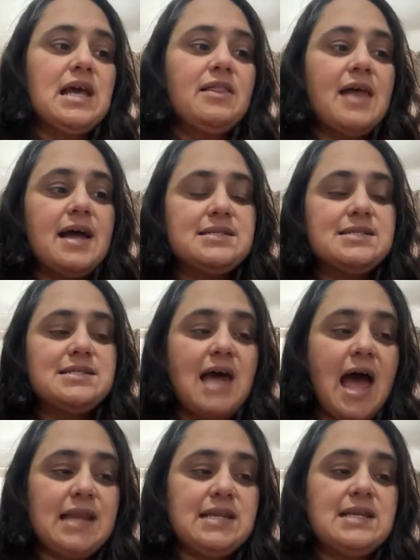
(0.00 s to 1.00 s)
that's
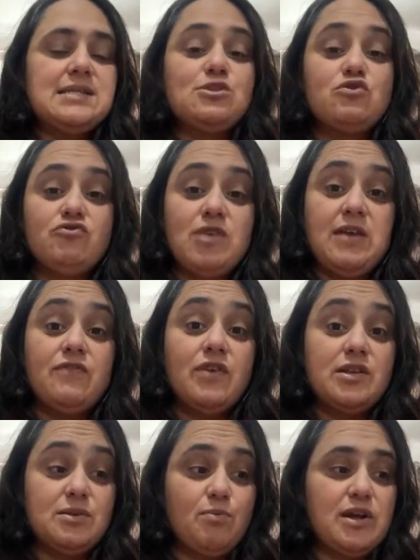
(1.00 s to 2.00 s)
sadness, grief,
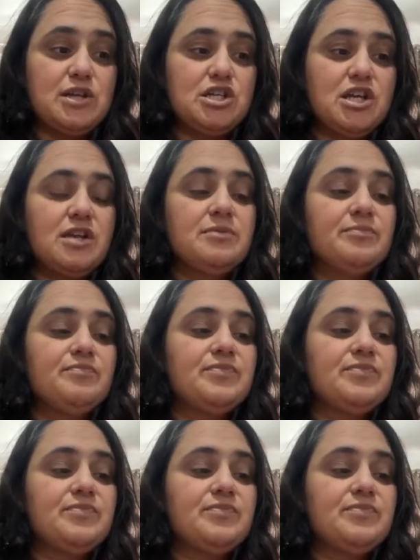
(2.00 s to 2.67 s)
and depression.